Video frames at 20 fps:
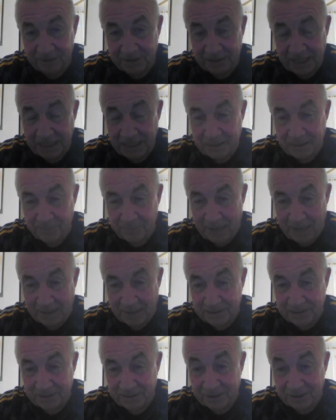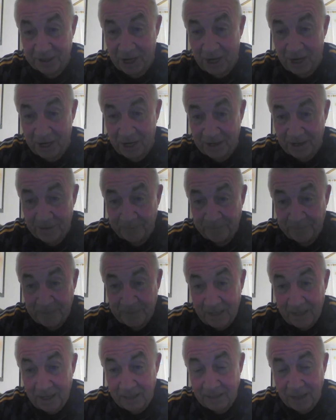centre back's thigh
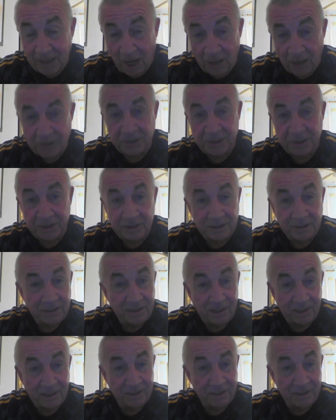and onto